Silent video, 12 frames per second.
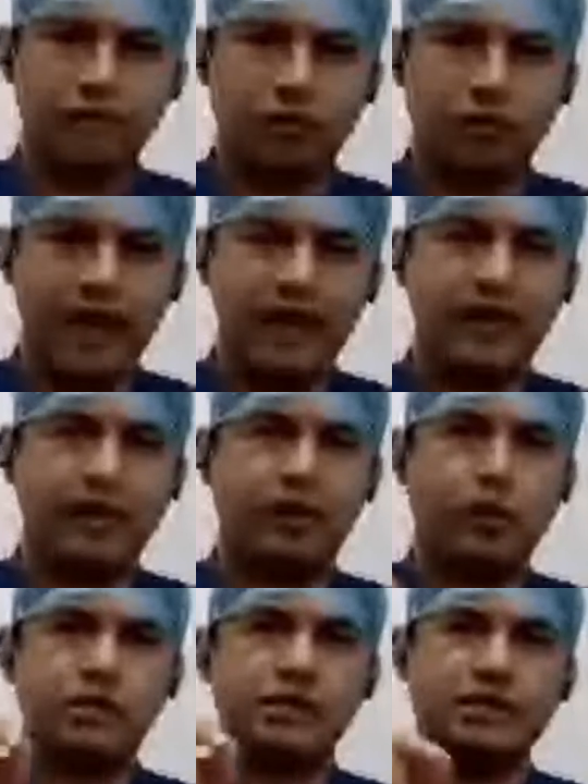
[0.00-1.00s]
wire
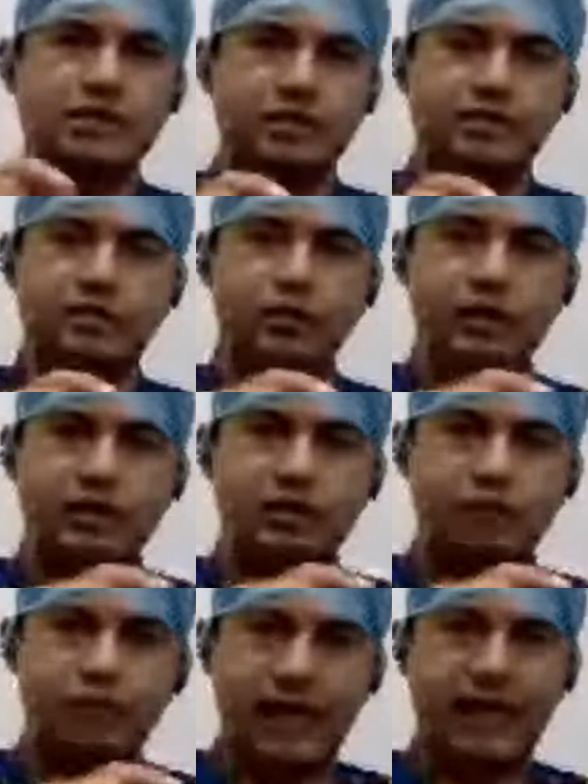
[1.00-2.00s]
loaded with
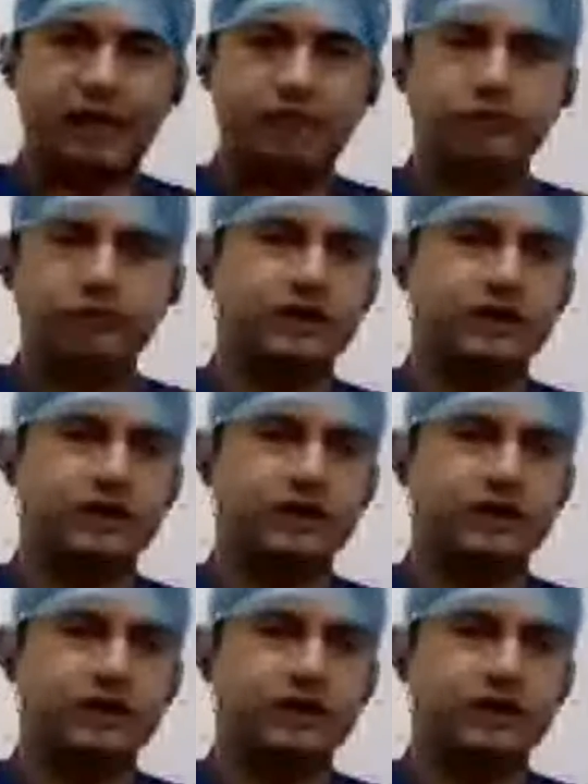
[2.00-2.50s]
a valve,